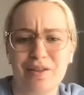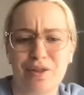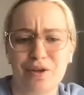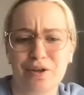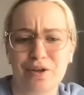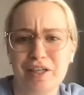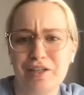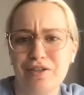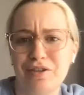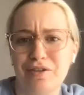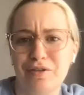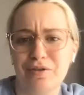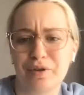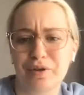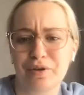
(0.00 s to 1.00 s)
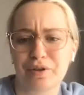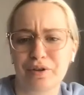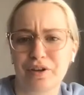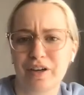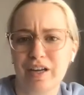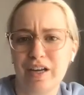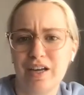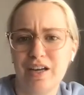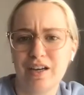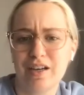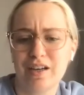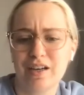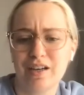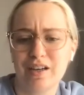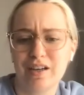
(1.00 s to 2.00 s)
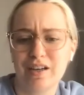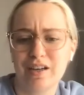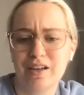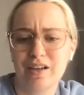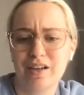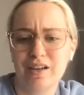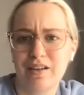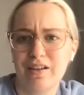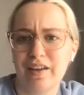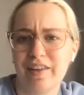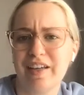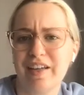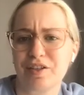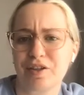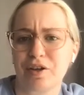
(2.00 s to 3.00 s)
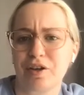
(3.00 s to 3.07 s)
32 or 30. I think it's